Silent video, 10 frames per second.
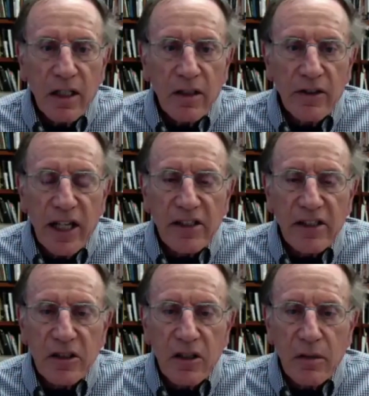
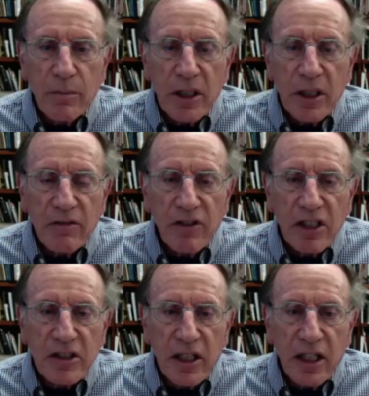deaths are being
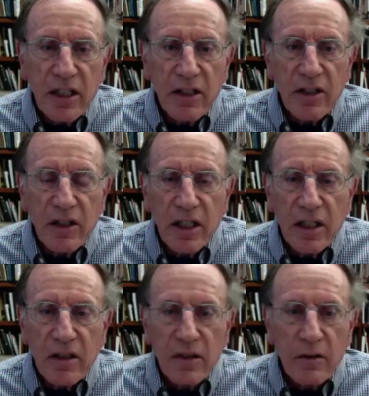investigated
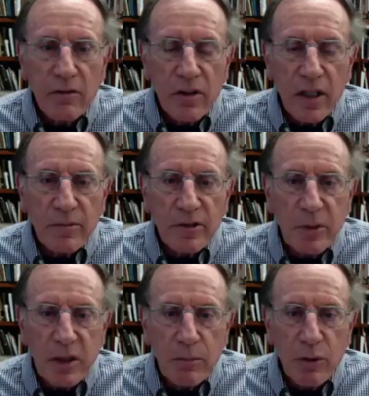and crimes
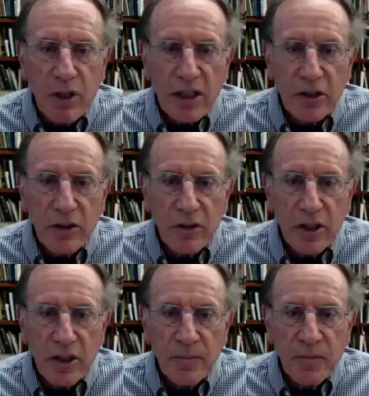being prosecuted.
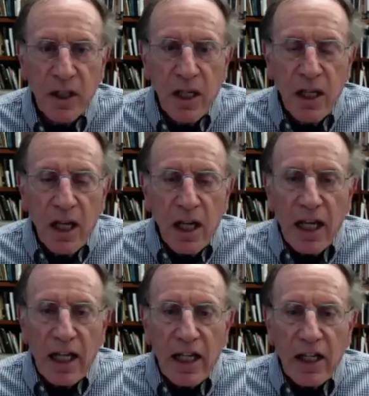
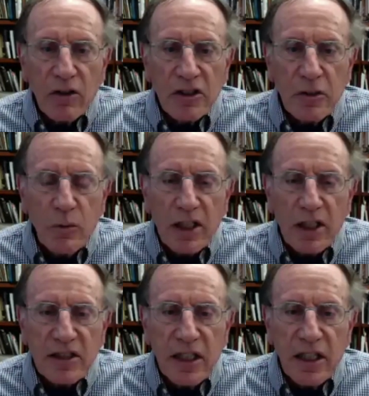And I also want to
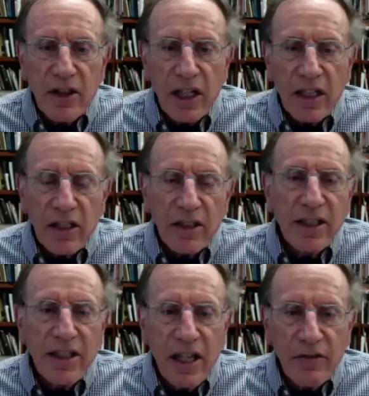say that
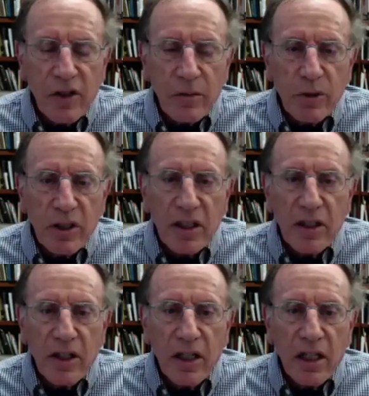inevitably,
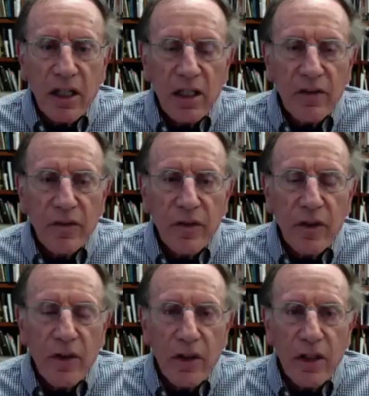
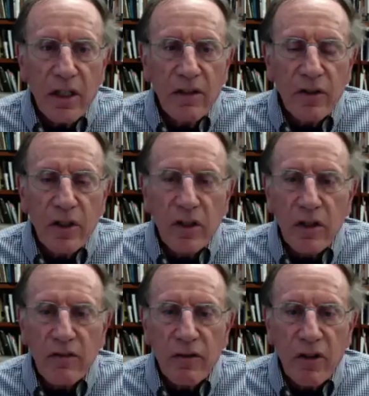given the
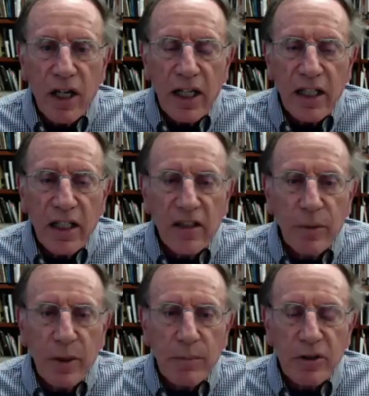variety of
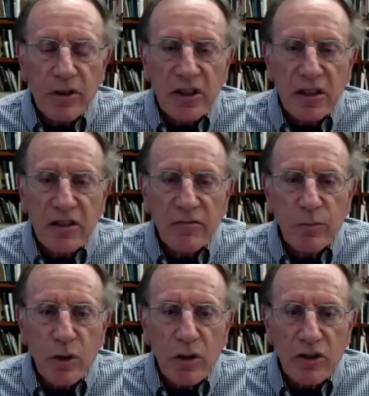people's sense of
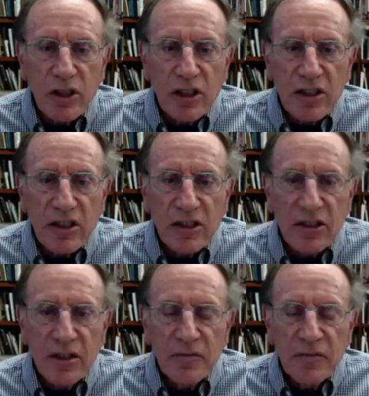moral justice,